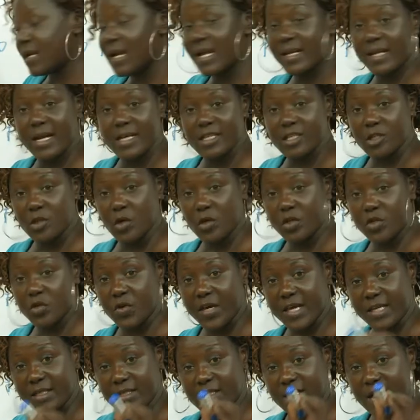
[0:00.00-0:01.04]
Let us go to
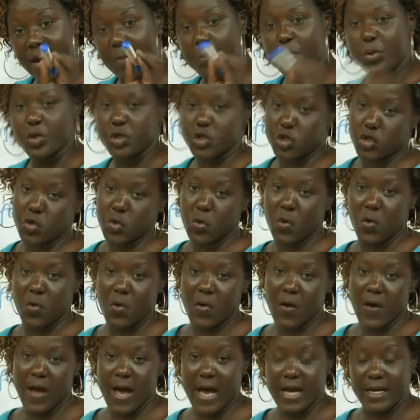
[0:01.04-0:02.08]
example 2,
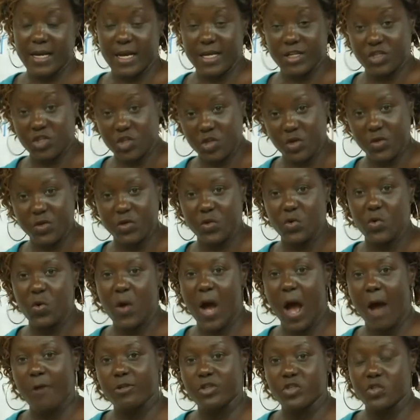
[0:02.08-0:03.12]
and I show you
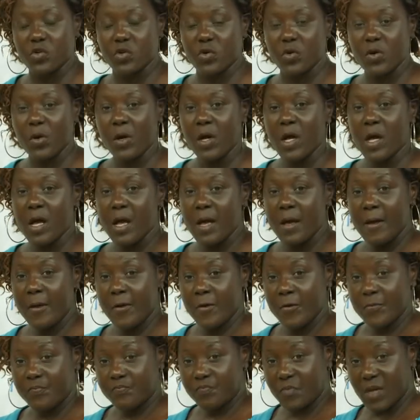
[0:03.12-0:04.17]
how to
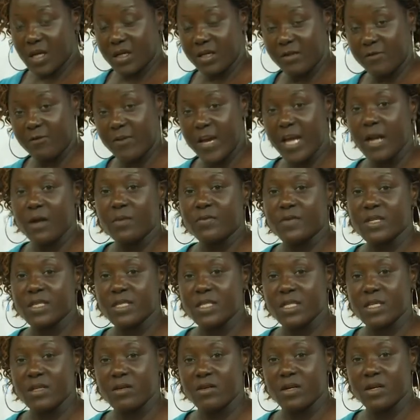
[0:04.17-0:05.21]
develop the
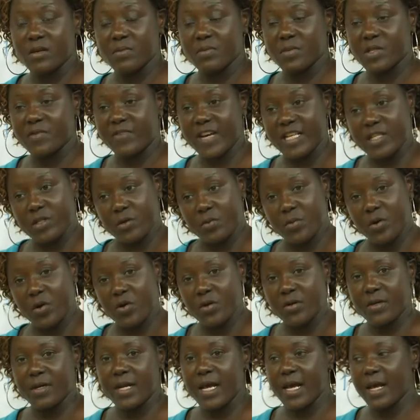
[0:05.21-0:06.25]
synonyms first of all,
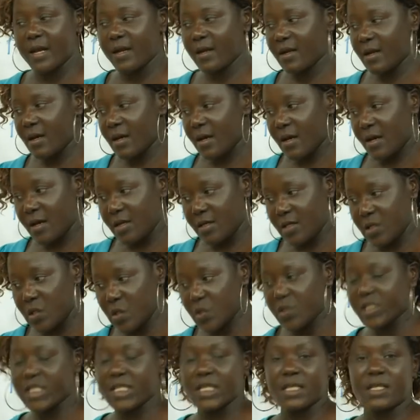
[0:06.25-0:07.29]
then
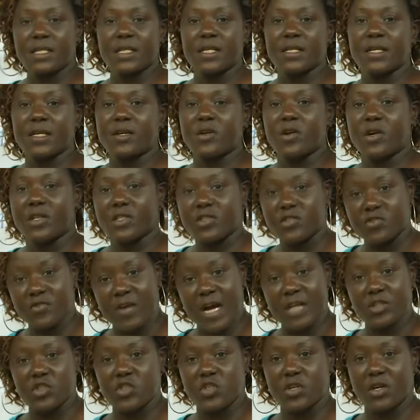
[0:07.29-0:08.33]
use it in the
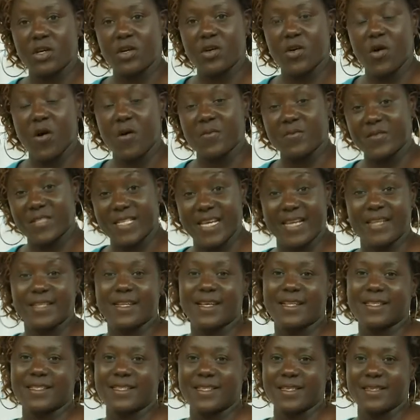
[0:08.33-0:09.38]
construction of
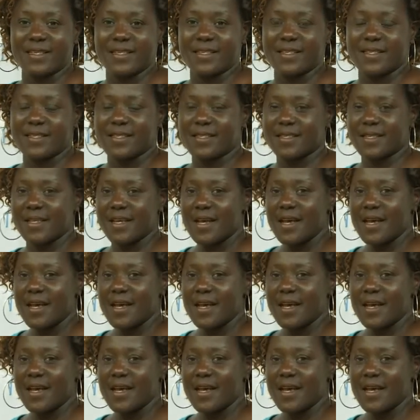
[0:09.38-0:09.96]
sentences.